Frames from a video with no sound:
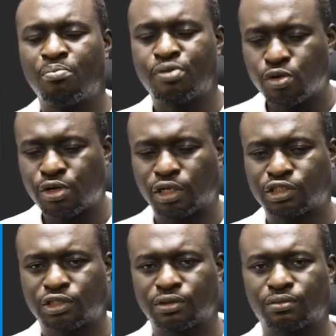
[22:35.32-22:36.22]

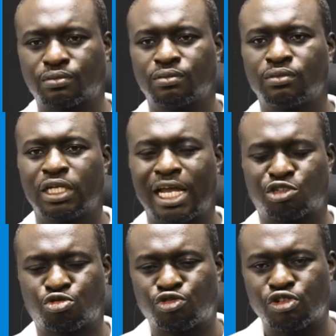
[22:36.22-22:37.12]
product,
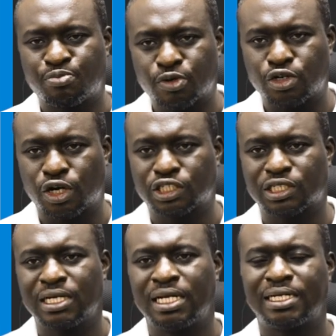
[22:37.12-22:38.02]
excretory
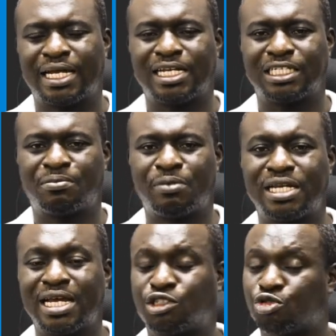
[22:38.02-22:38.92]
products, that is
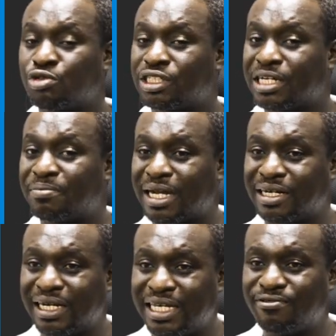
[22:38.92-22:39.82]
being excreted by
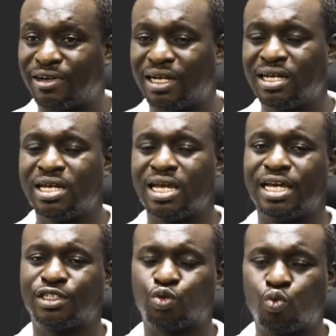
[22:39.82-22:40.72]
the liver
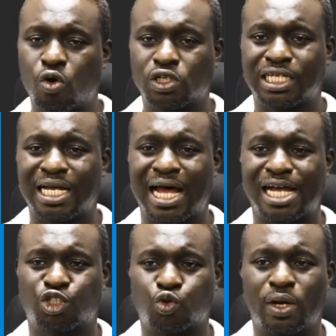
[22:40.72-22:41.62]
is water
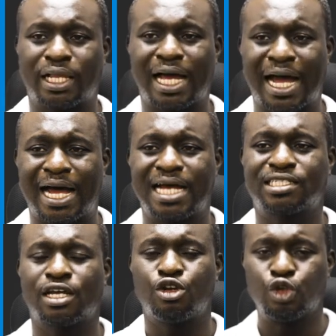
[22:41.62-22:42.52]
as well
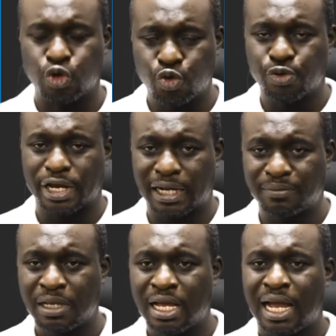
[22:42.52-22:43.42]
as urea.
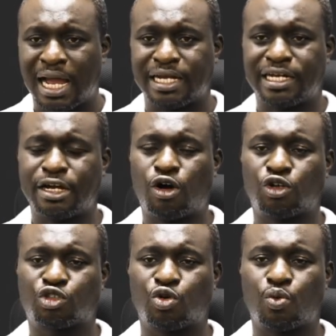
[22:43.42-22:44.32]
And then
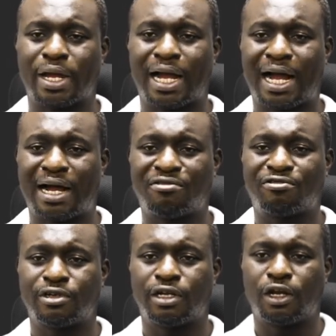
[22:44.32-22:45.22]
also we
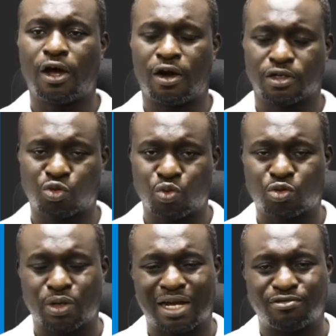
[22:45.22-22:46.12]
have the lungs,
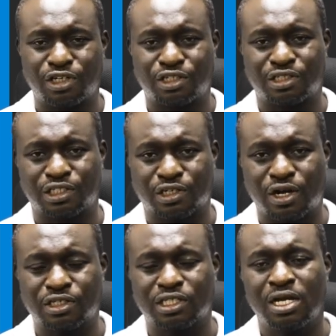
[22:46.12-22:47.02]
which we have just
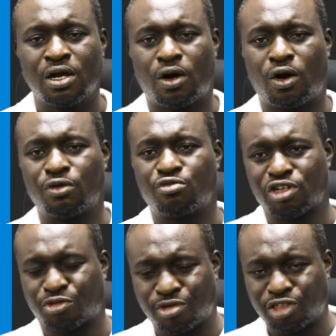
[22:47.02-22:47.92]
discussed on
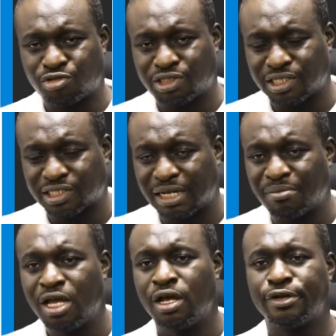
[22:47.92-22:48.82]
respiratory
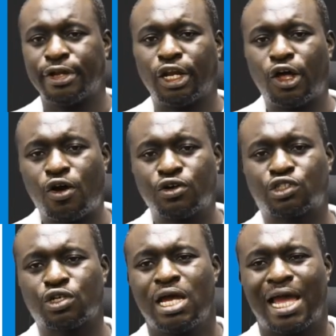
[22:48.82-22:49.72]
system. The
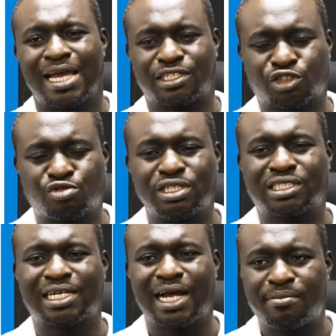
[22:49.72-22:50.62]
lungs
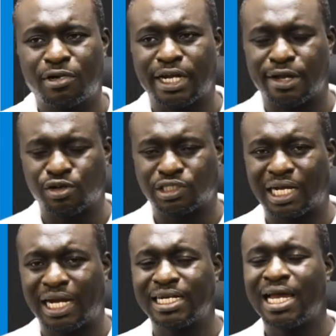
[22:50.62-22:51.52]
excrete carbon
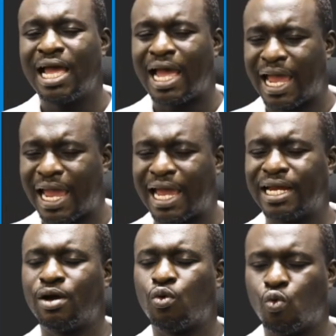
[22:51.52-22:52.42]
dioxide
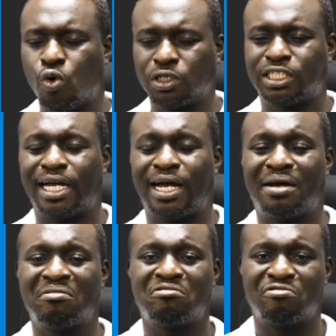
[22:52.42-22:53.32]
and
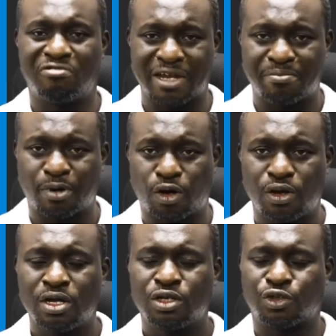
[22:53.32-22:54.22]
water vapor.
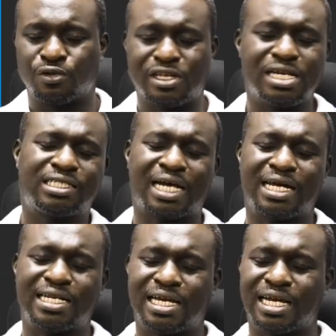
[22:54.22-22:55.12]
So these
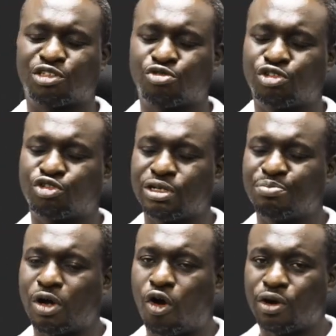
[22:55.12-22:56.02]
are the
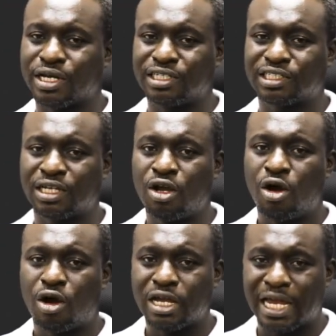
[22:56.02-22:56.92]
excretory organs
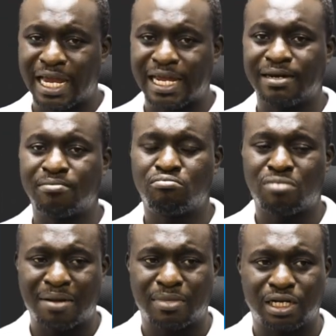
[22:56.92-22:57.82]
in
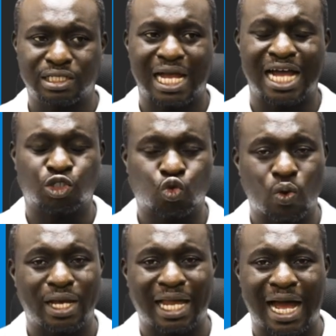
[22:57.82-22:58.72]
mammals as
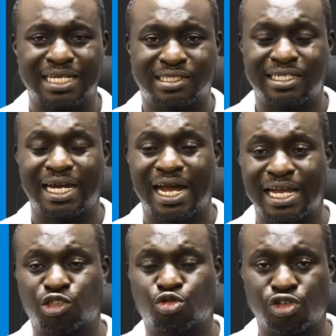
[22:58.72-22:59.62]
well as their
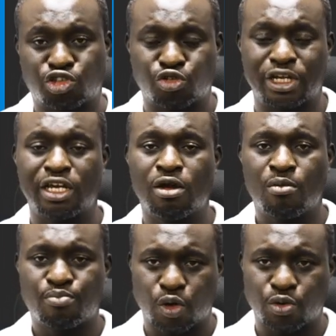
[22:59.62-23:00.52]
excretory
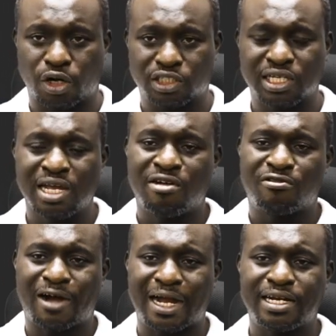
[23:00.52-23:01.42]
products.
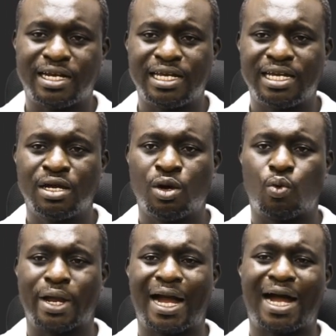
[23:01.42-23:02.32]
Finally, we